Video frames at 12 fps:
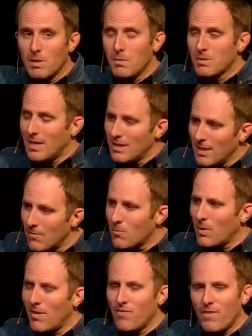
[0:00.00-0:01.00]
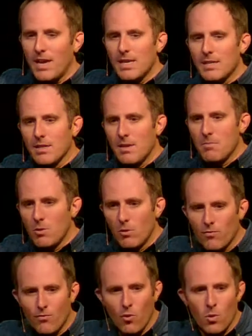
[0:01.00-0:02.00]
but they lived by faith and they moved
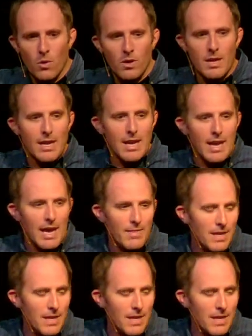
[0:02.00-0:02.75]
forward. And then he